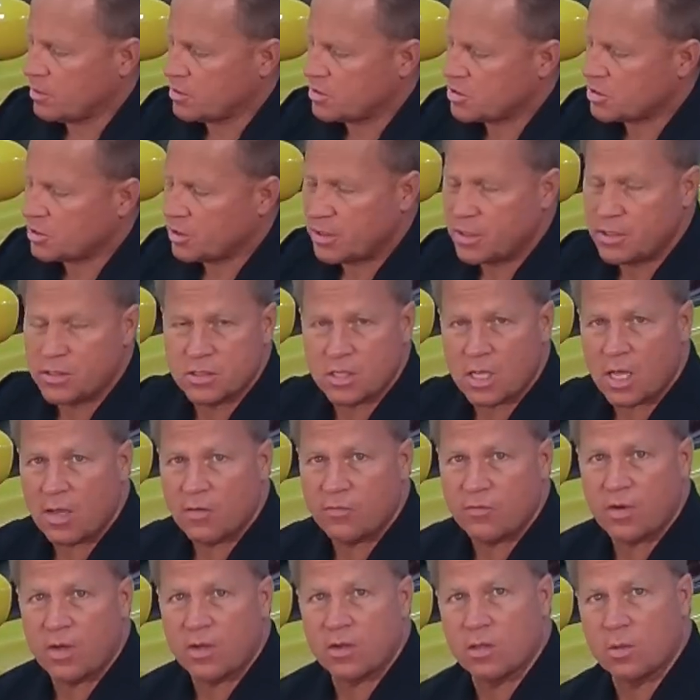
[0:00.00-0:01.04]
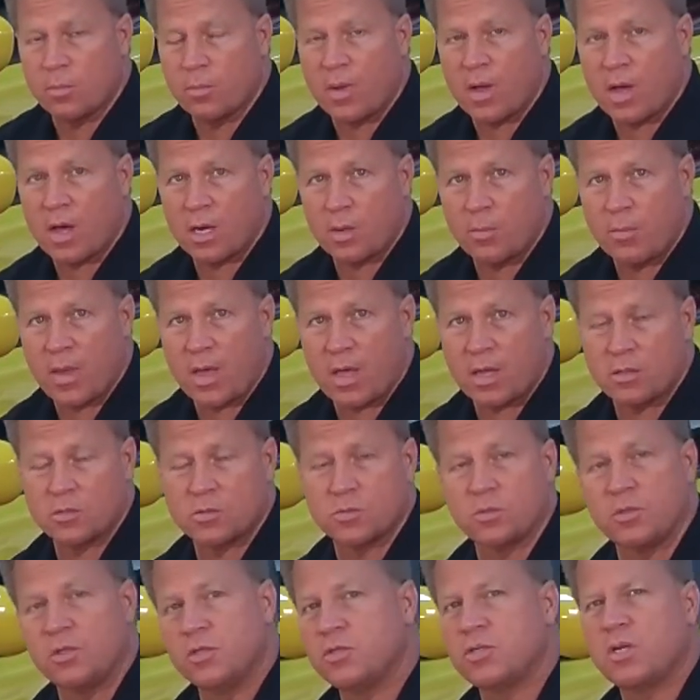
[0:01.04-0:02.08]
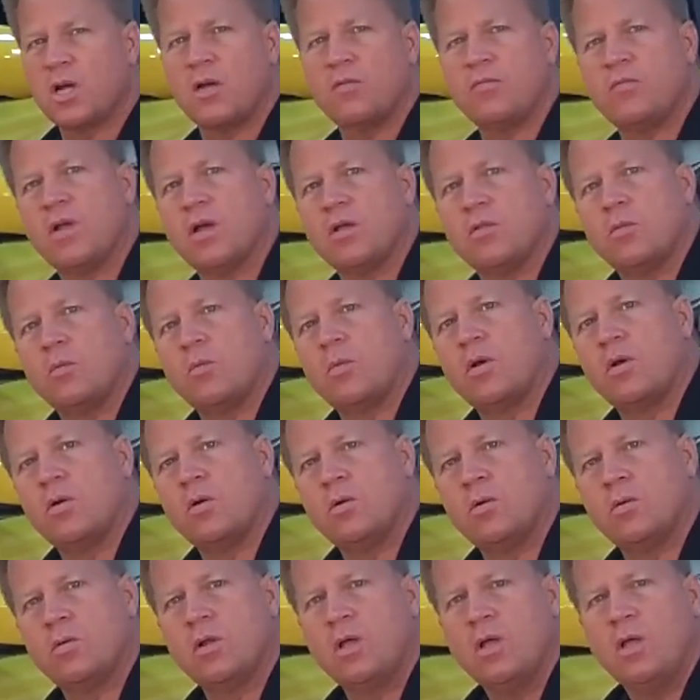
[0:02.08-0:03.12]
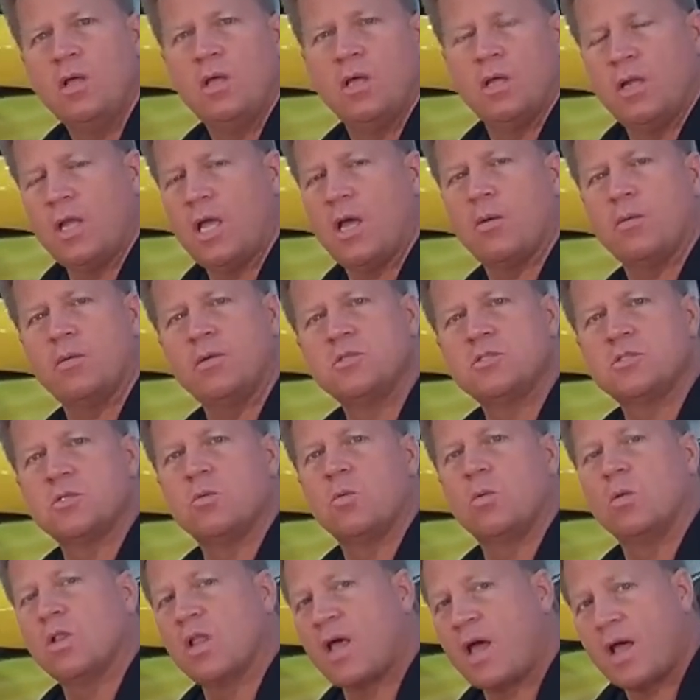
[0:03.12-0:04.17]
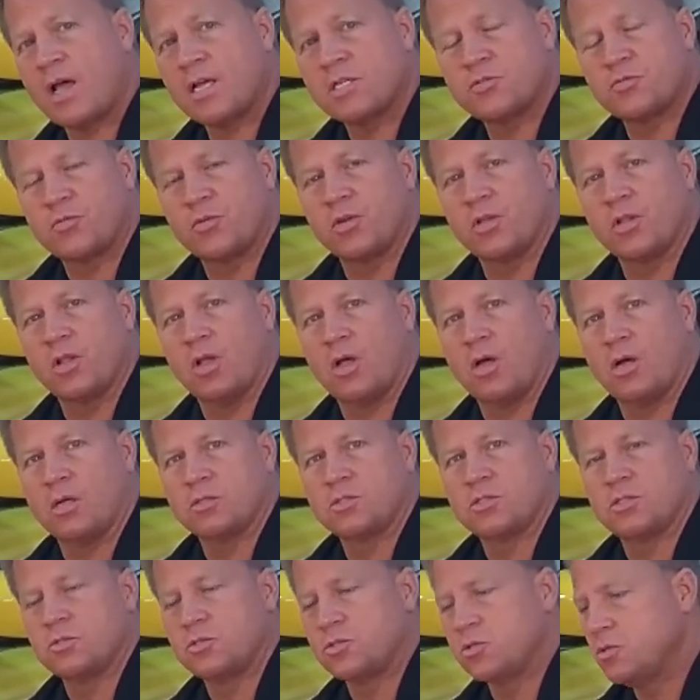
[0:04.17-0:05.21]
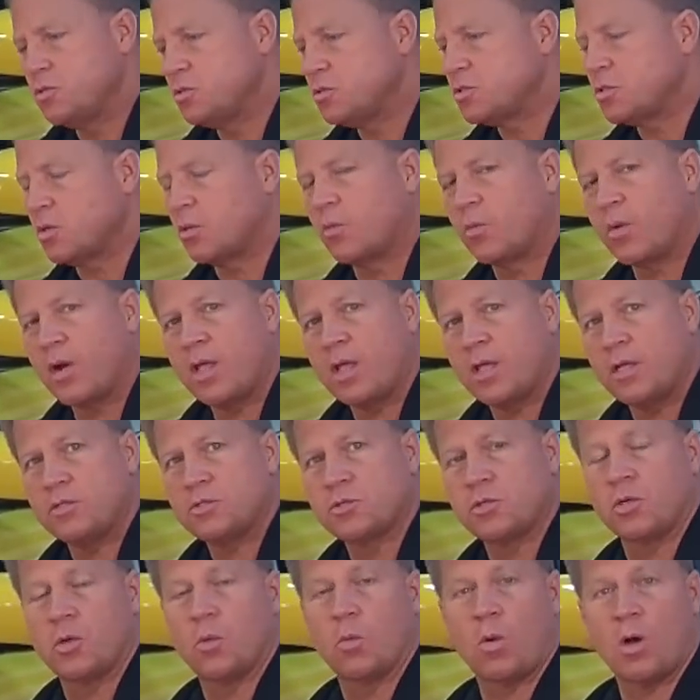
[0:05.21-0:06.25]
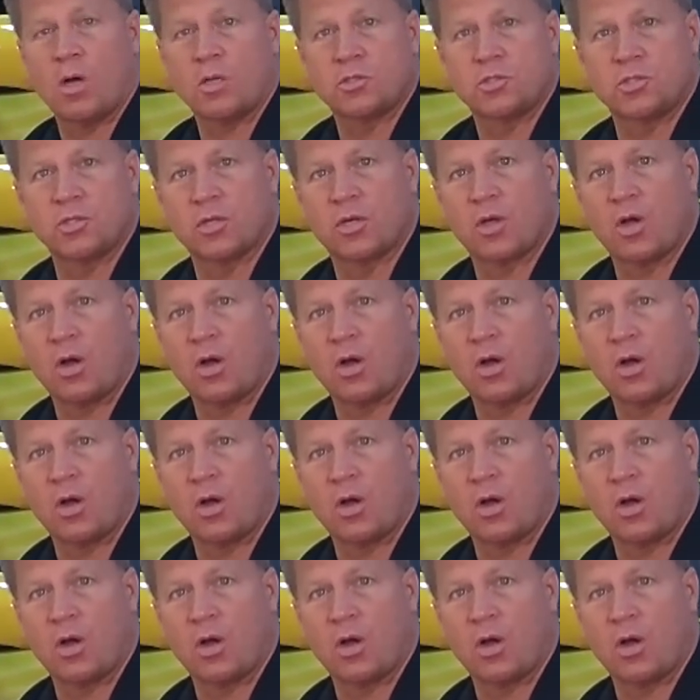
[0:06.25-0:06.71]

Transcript: it slings off onto the body panels when you drive down the road, and how it doesn't last very long. So as soon as it rains or you wash your